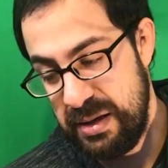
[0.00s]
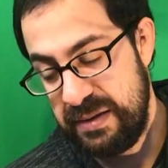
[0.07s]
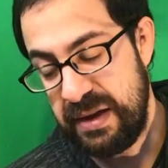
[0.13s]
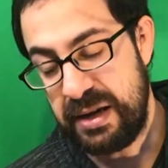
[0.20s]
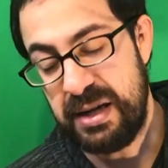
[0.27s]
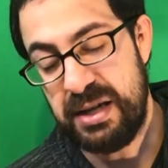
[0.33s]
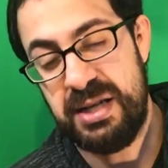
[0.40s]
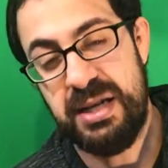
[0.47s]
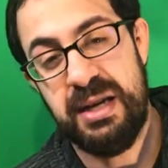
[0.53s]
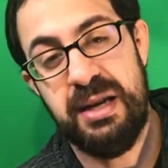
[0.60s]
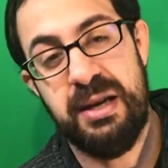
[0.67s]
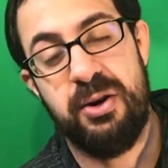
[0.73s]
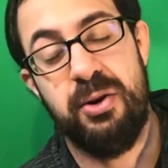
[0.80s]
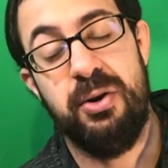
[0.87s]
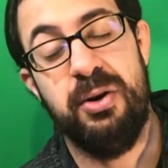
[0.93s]

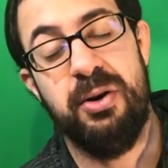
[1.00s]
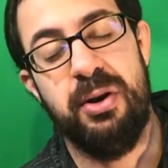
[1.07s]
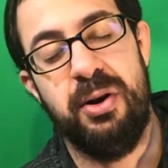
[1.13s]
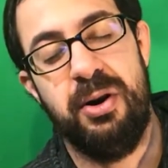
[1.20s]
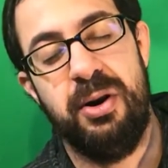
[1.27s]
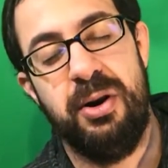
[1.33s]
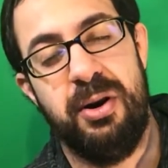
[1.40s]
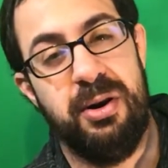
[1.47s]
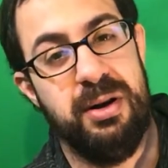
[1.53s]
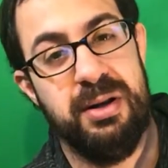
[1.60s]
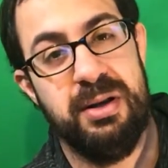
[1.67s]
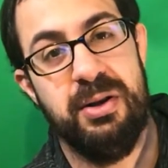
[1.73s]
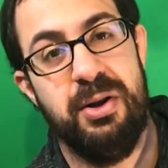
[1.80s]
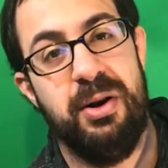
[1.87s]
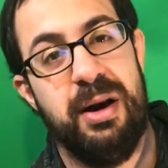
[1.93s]
Sakashi Kon, oh,
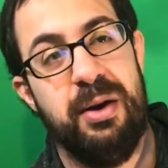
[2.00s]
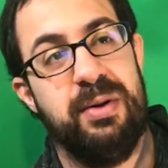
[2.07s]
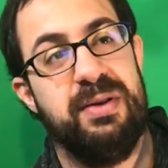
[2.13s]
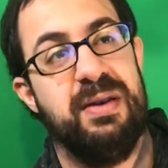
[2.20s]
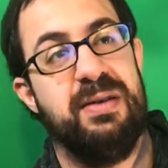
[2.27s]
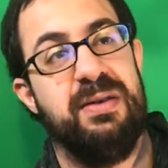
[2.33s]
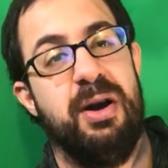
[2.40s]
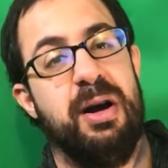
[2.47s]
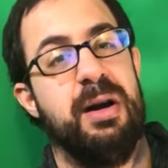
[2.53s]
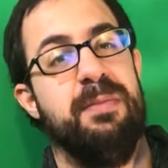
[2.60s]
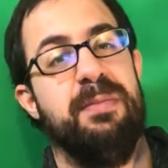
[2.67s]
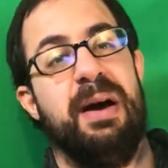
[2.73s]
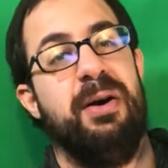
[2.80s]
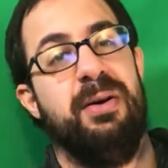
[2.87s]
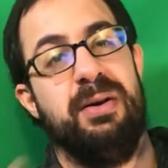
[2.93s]
you know, I was just talking
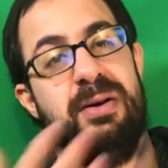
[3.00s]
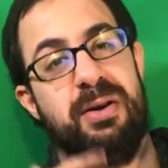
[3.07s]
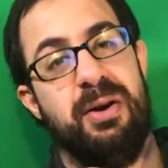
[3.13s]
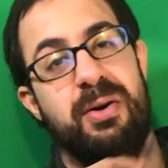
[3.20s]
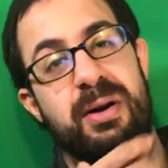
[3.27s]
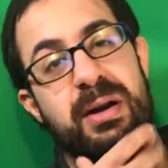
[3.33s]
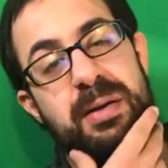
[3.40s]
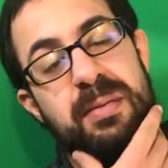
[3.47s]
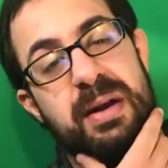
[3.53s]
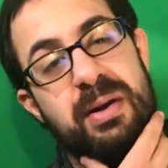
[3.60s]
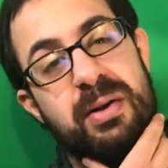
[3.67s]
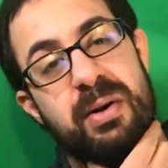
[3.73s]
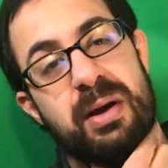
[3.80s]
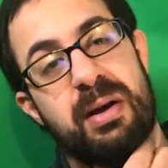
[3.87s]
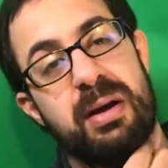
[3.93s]
about, you know, him in
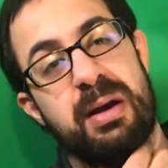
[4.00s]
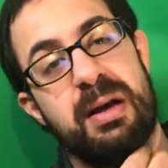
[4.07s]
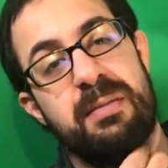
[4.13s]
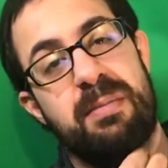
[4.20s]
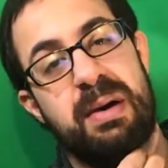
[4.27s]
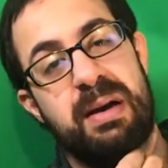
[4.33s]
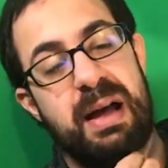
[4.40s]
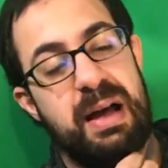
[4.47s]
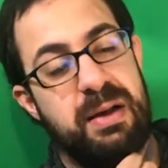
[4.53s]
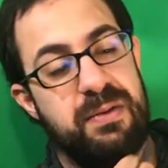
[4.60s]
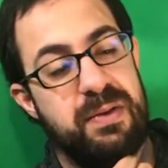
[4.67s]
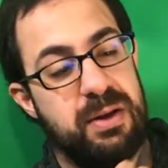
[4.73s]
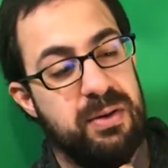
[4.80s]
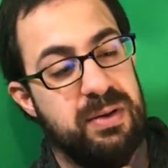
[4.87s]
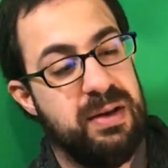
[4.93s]
my, my last
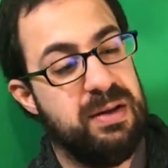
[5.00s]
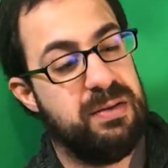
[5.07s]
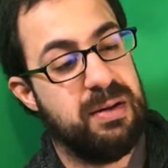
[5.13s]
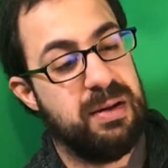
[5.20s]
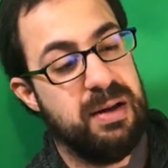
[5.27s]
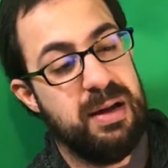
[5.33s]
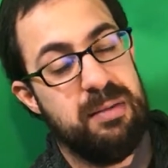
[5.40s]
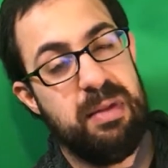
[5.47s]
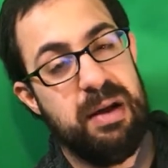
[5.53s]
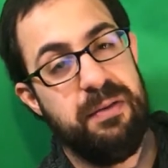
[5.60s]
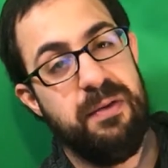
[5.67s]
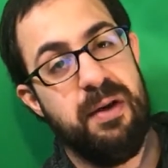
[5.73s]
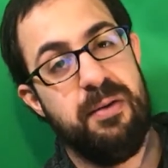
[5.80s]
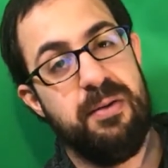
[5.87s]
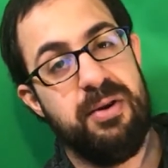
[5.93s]
videos. He's my
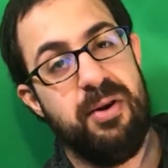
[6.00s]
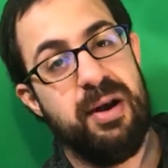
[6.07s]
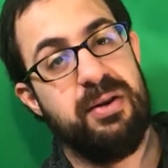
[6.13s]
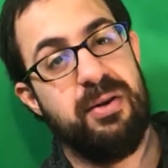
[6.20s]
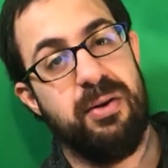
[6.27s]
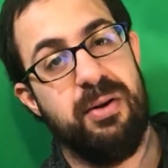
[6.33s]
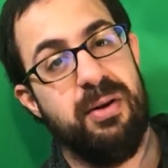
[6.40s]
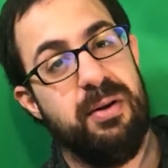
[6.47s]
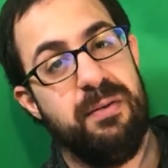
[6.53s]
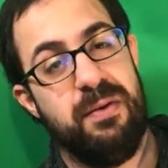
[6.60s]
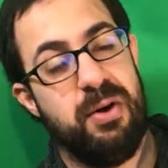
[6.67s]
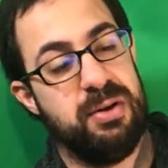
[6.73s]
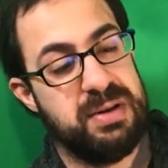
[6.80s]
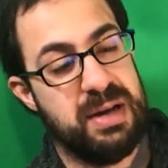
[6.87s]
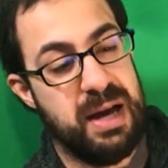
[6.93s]
favorite director of
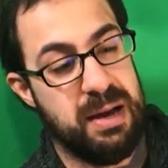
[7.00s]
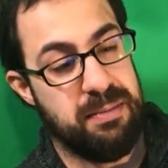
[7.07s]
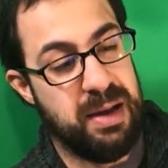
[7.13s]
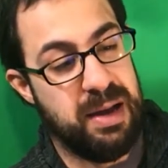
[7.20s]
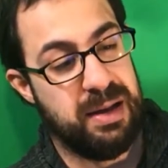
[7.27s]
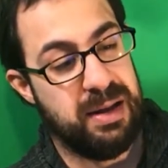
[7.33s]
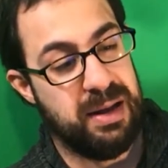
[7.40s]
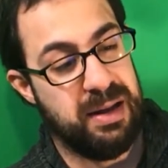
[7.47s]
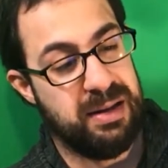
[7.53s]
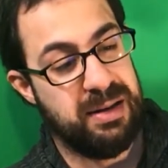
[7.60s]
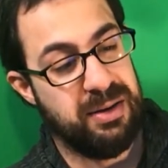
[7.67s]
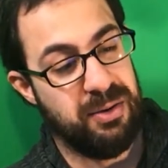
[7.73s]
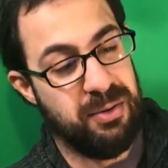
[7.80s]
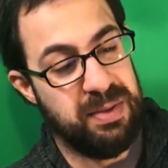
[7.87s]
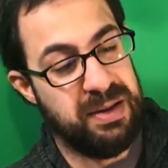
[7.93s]
all time, man. And
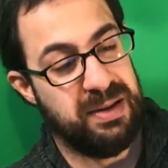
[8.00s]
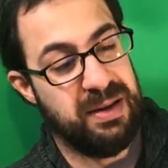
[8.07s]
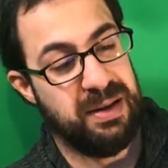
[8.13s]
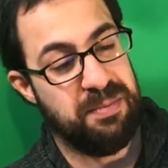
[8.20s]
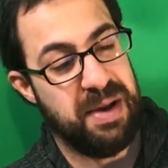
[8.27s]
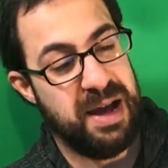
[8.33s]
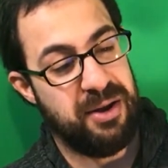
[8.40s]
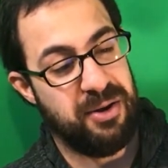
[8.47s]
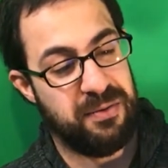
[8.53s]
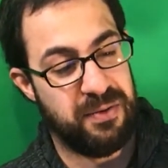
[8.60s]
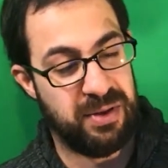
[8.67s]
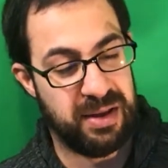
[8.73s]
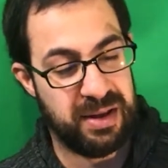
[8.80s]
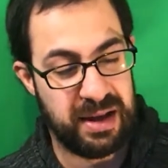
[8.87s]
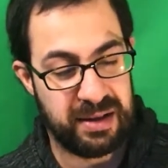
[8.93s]
you'll be seeing a pattern for
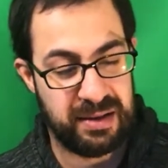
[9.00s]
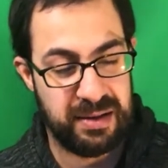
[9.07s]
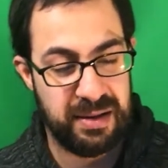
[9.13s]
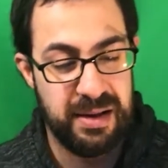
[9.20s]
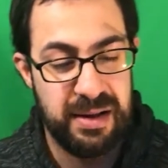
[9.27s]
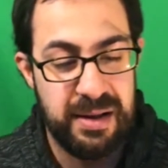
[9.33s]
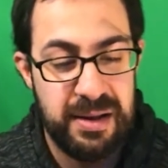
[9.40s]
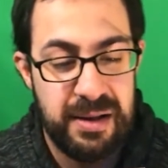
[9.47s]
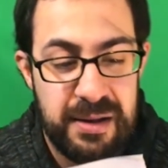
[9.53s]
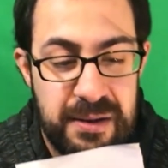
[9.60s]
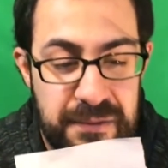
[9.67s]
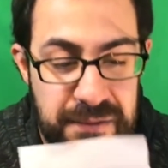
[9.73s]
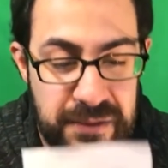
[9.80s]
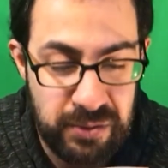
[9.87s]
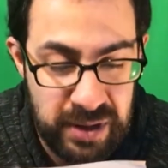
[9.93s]
the next
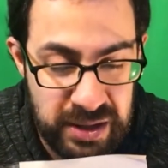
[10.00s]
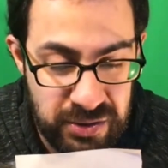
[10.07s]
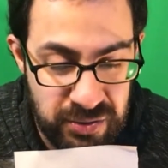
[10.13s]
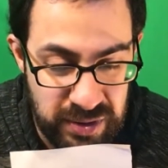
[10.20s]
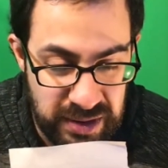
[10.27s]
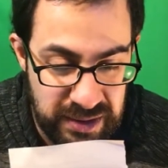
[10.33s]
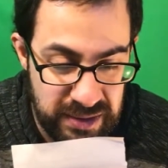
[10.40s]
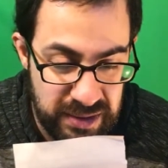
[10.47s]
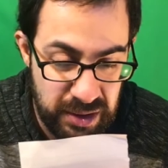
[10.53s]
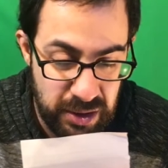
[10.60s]
few entries.